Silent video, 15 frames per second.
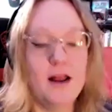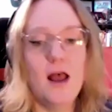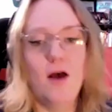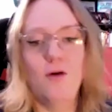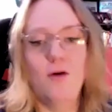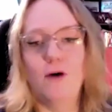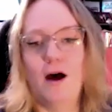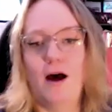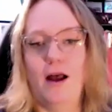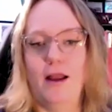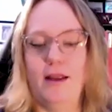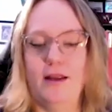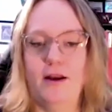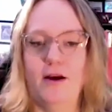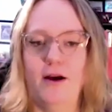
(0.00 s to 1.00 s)
Well,
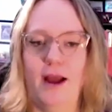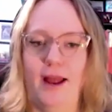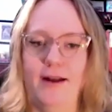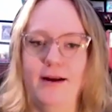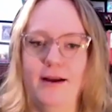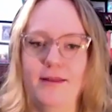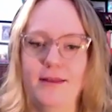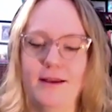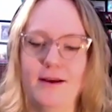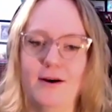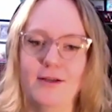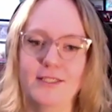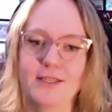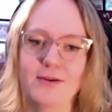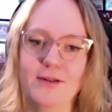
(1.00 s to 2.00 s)
and I think
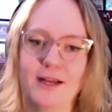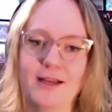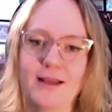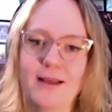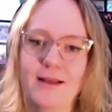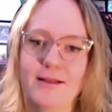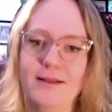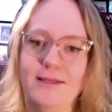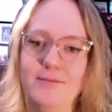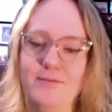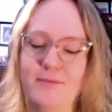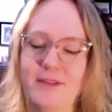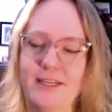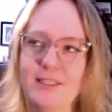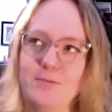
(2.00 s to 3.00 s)
also like
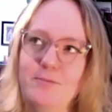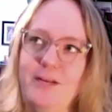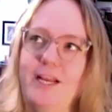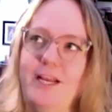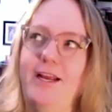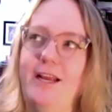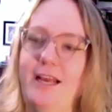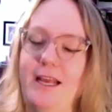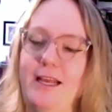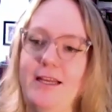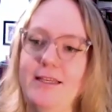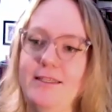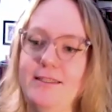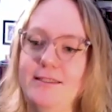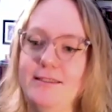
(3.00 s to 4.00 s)
this being
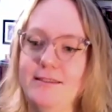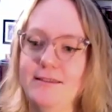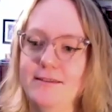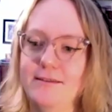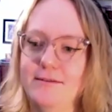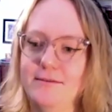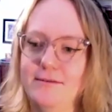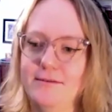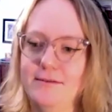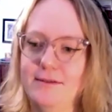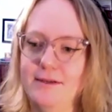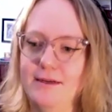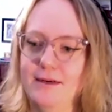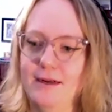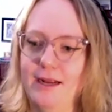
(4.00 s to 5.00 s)
his
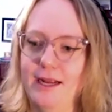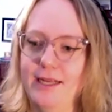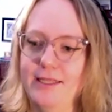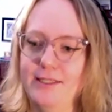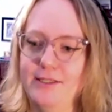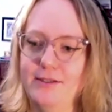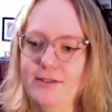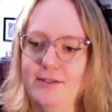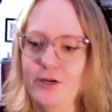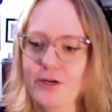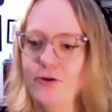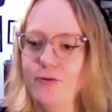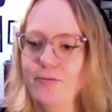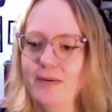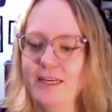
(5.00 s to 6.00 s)

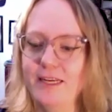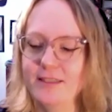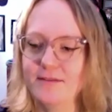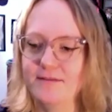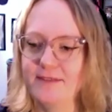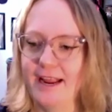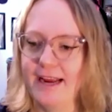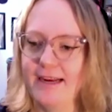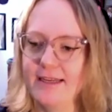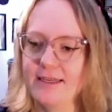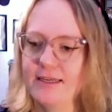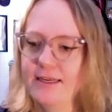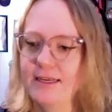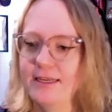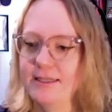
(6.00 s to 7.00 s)
doom, his fate,
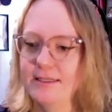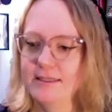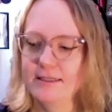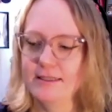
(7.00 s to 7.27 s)
his